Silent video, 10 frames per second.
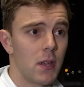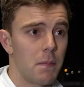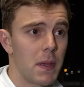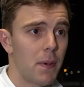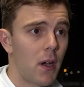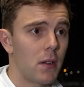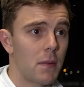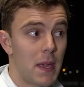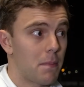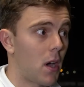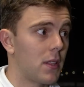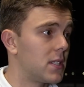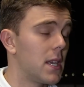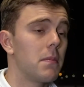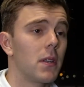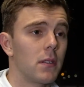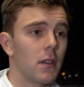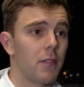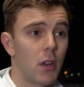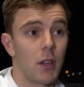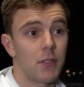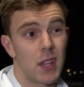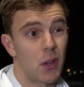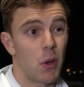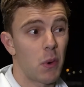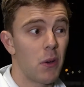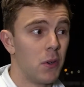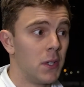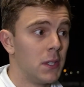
and be a main part of the team, and I feel like I've done that quite well.